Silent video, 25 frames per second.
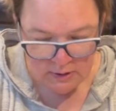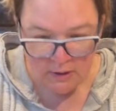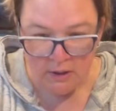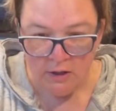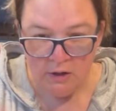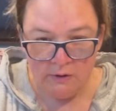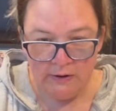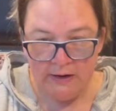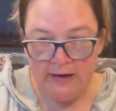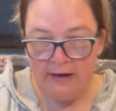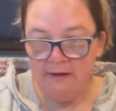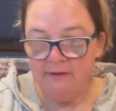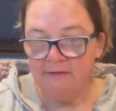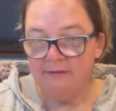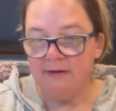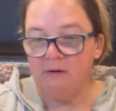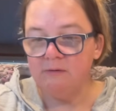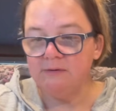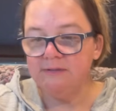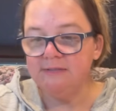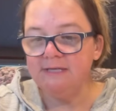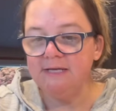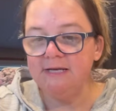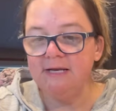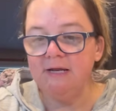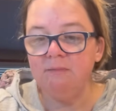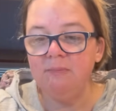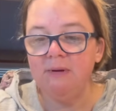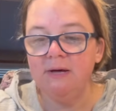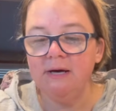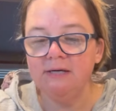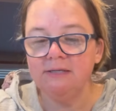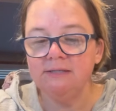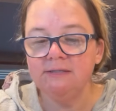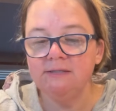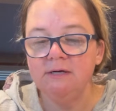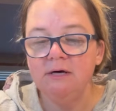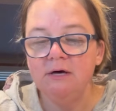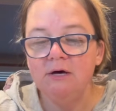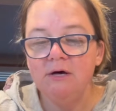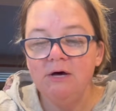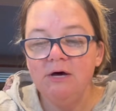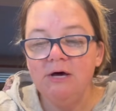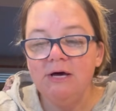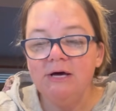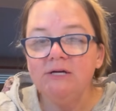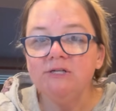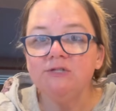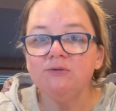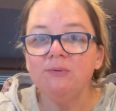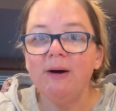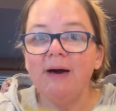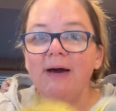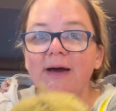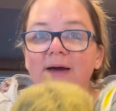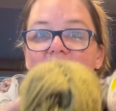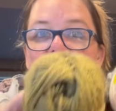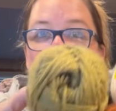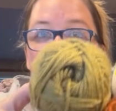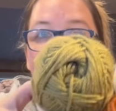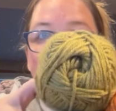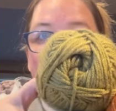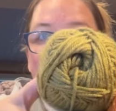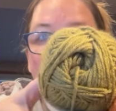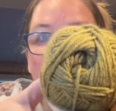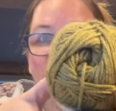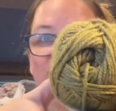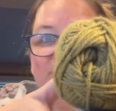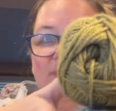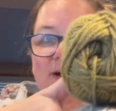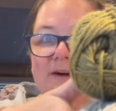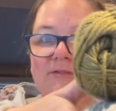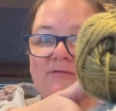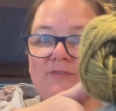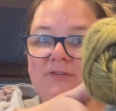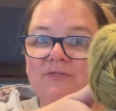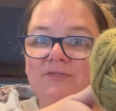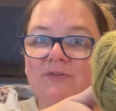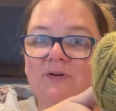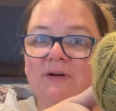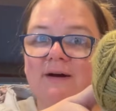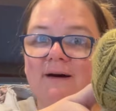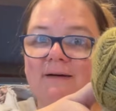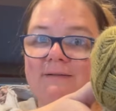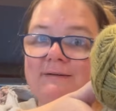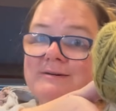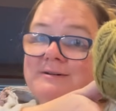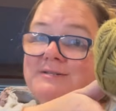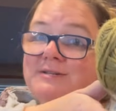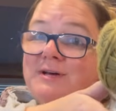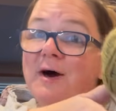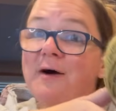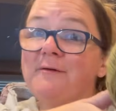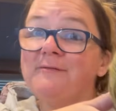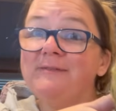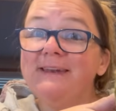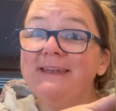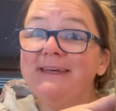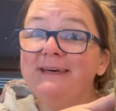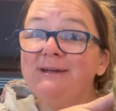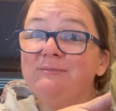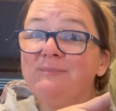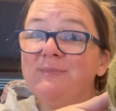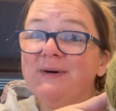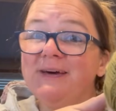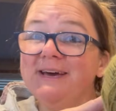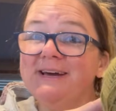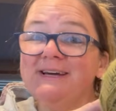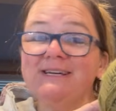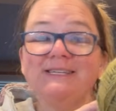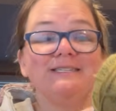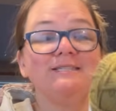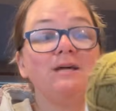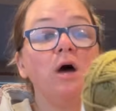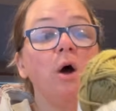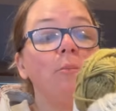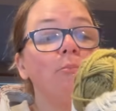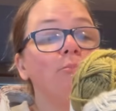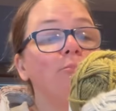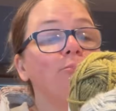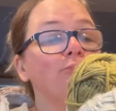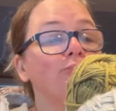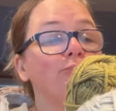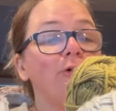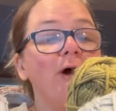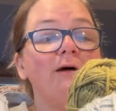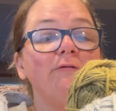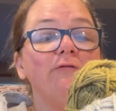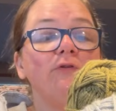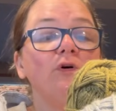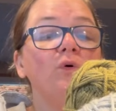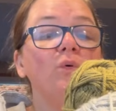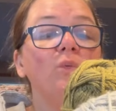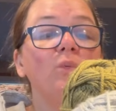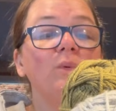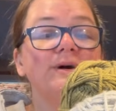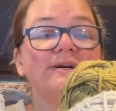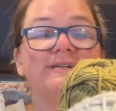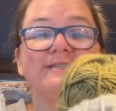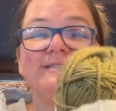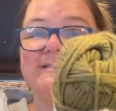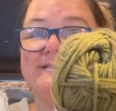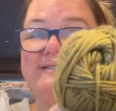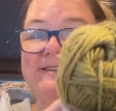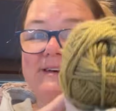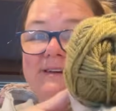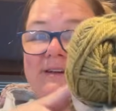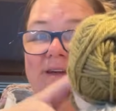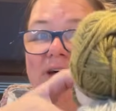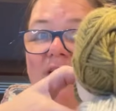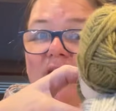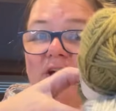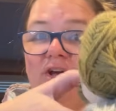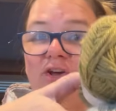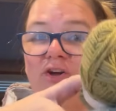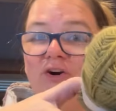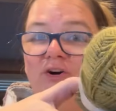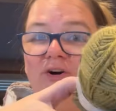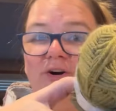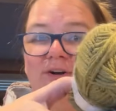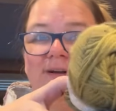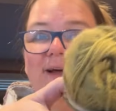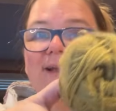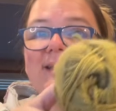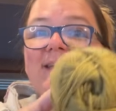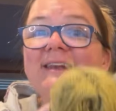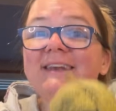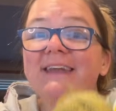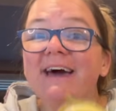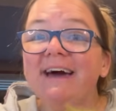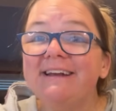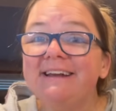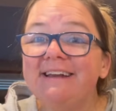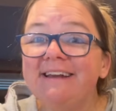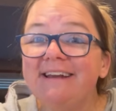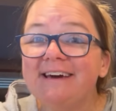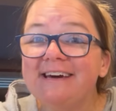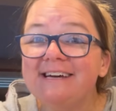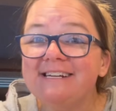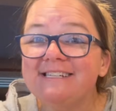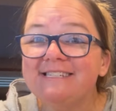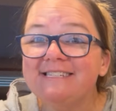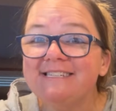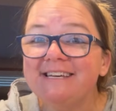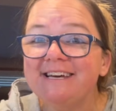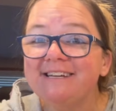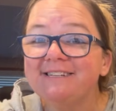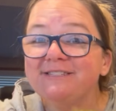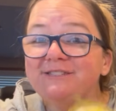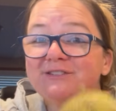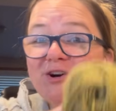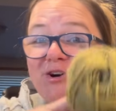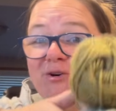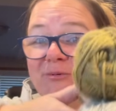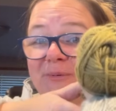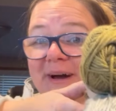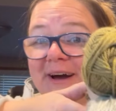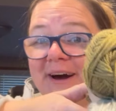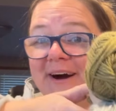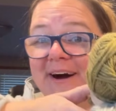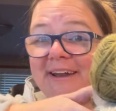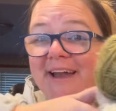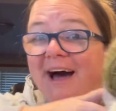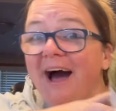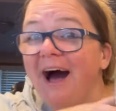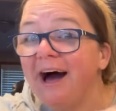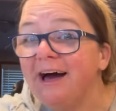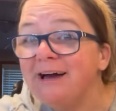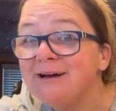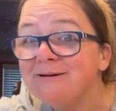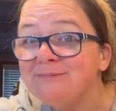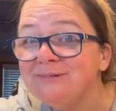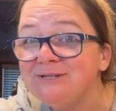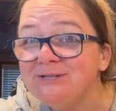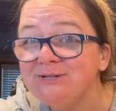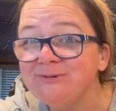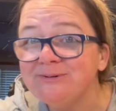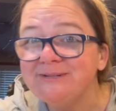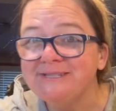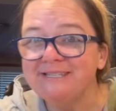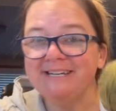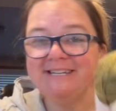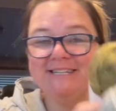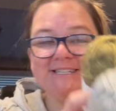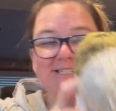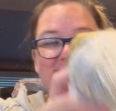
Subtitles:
Okay, that was the Knit Picks. So I got 5 different colors of Knit Picks Bravo worsted yarn. 99 cents. Oh my God, I am so excited